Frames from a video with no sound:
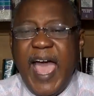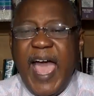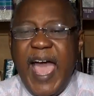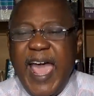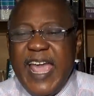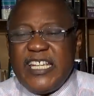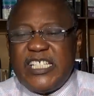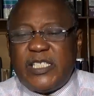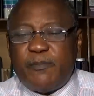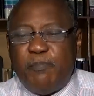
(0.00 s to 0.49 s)

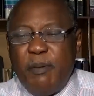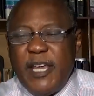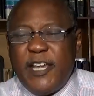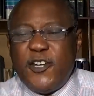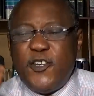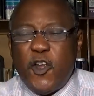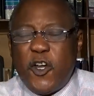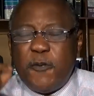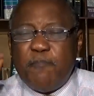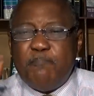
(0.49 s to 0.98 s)
I
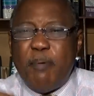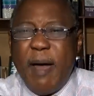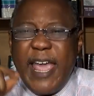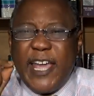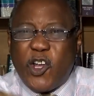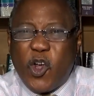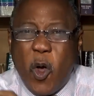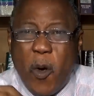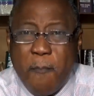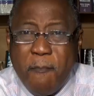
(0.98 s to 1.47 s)
speak not
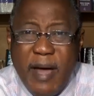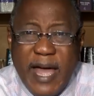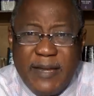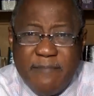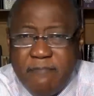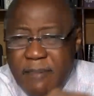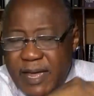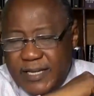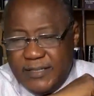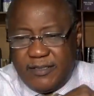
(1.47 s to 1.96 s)
by
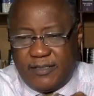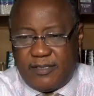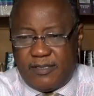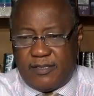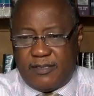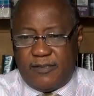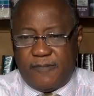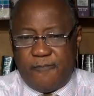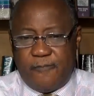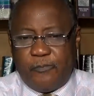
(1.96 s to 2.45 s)

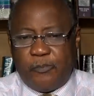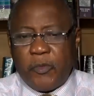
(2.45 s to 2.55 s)
commandment,